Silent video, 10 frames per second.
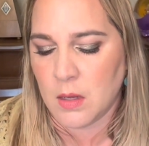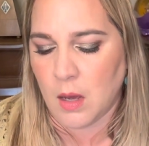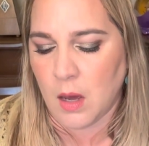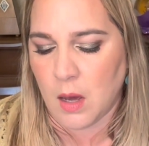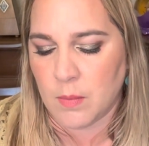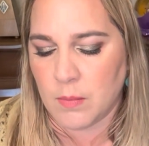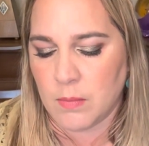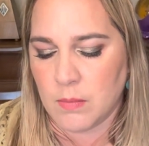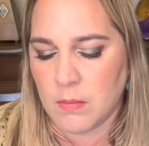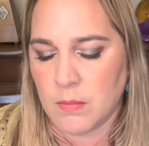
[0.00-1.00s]

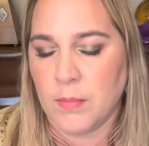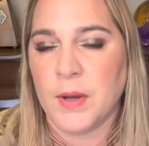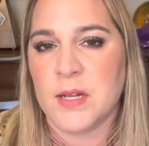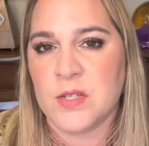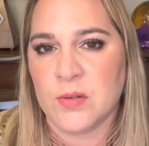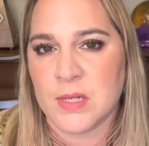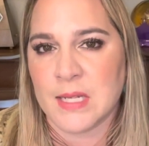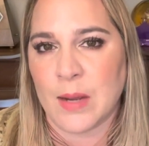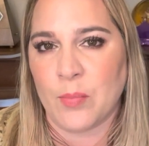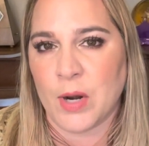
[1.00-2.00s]
But as soon as
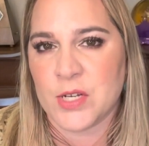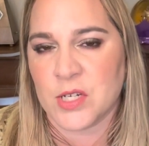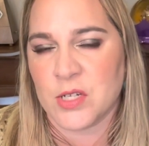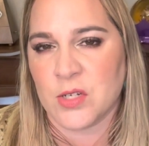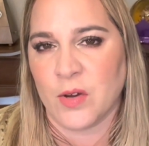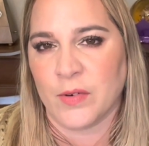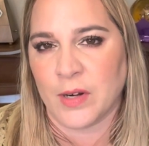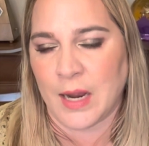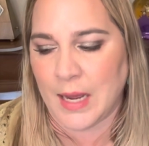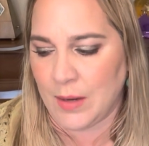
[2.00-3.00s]
that project is
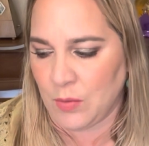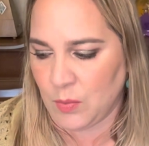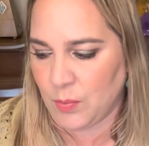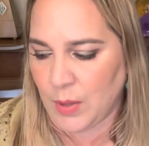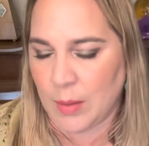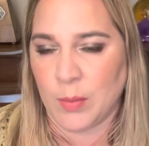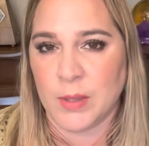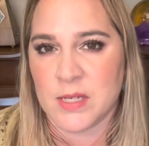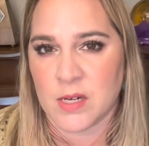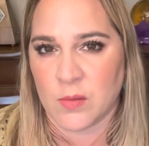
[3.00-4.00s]
over, I will
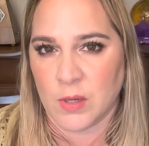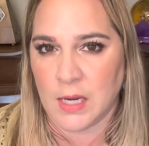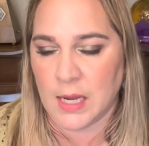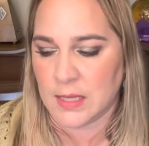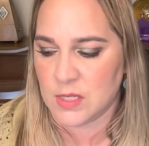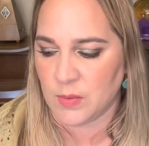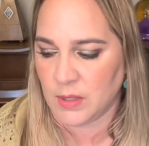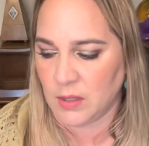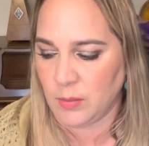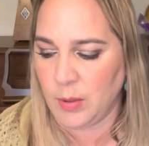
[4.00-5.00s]
probably start working on this one a
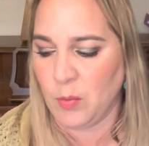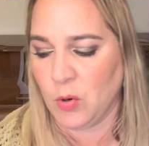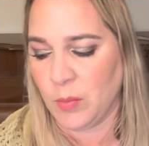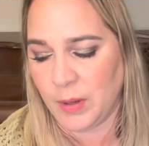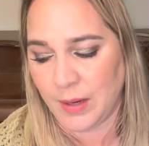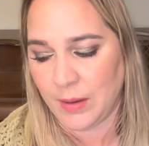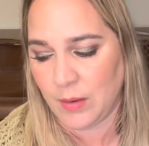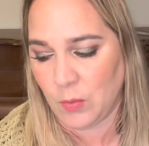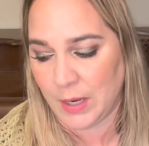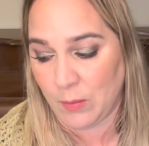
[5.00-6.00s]
little bit more. But
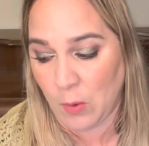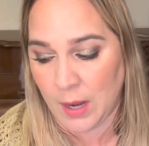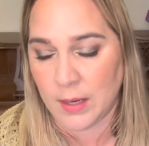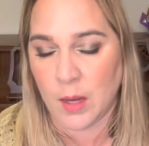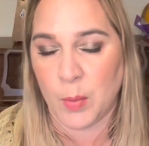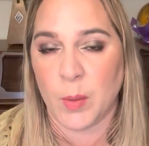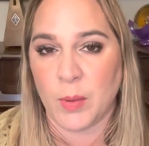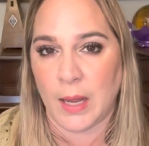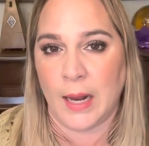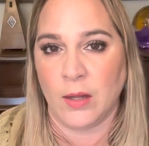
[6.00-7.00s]
when I want a
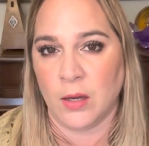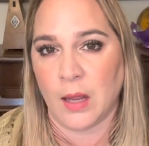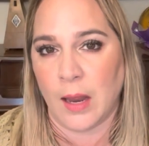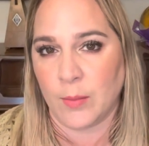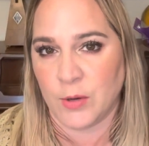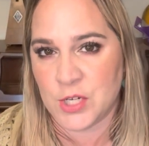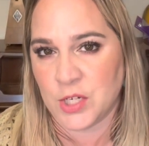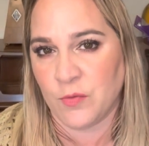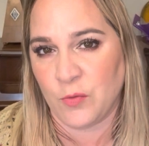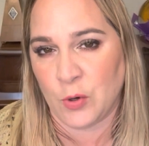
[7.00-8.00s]
purple eye look, I'm
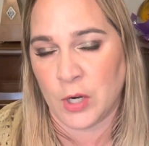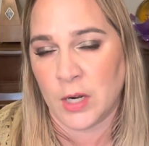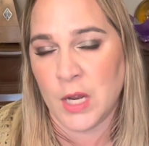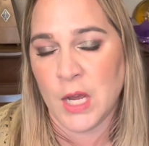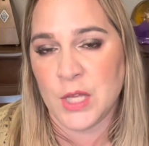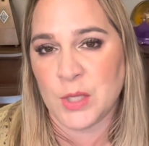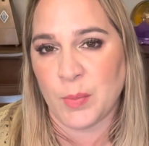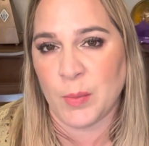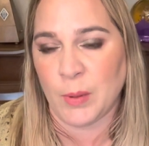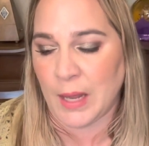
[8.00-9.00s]
reaching for the
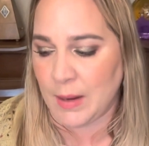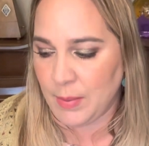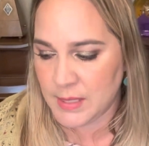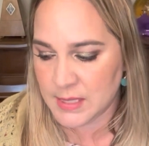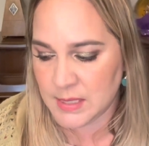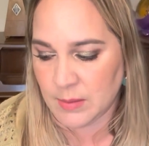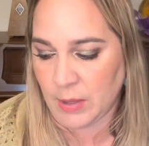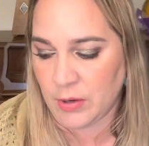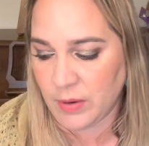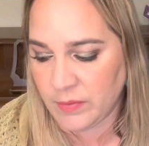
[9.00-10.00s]
purple eye base that's in
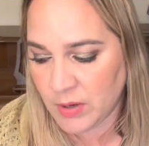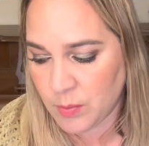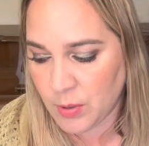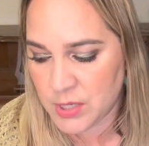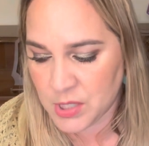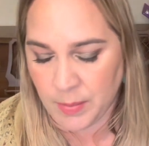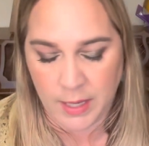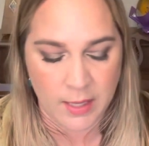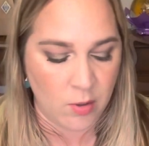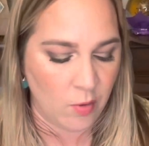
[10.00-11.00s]
my Graveyard project
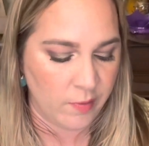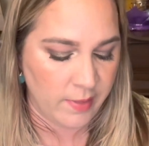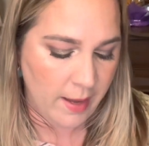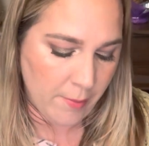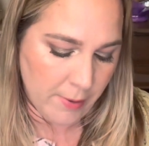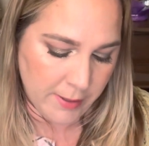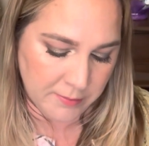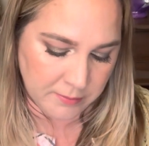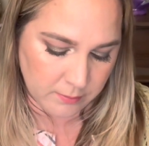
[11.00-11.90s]
pan over that one.